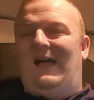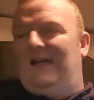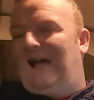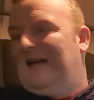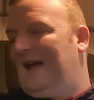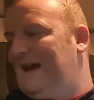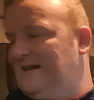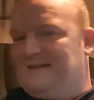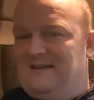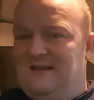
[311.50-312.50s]
I get
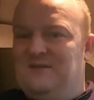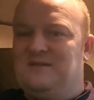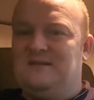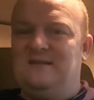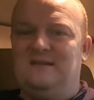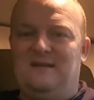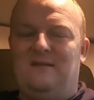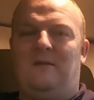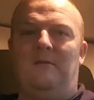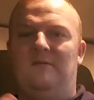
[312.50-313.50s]
into these
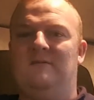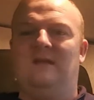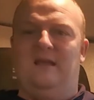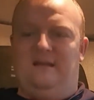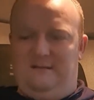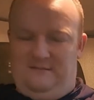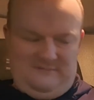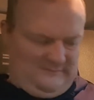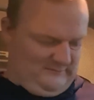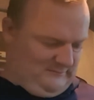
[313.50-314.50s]
like
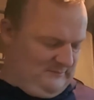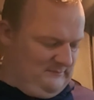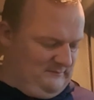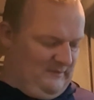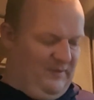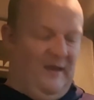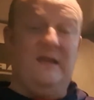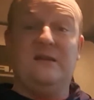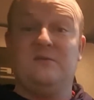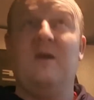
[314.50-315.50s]

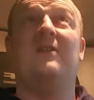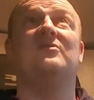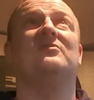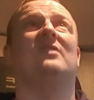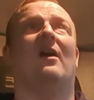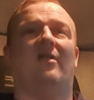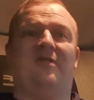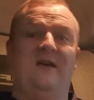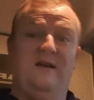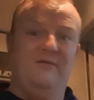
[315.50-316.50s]
things where I just can't
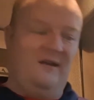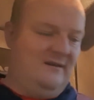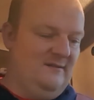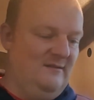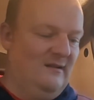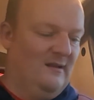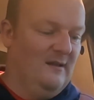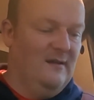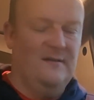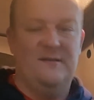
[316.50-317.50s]
think of anything.
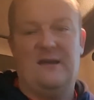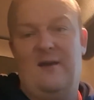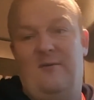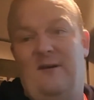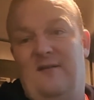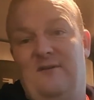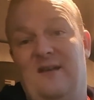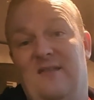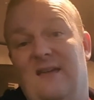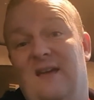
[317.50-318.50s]
So if you
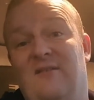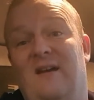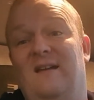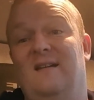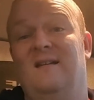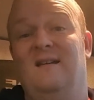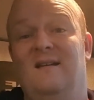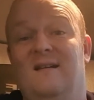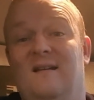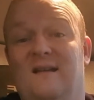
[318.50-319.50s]
can think of anything,
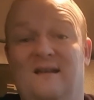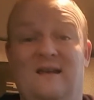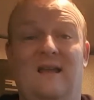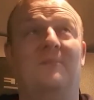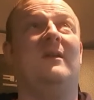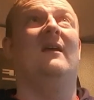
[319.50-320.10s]
let me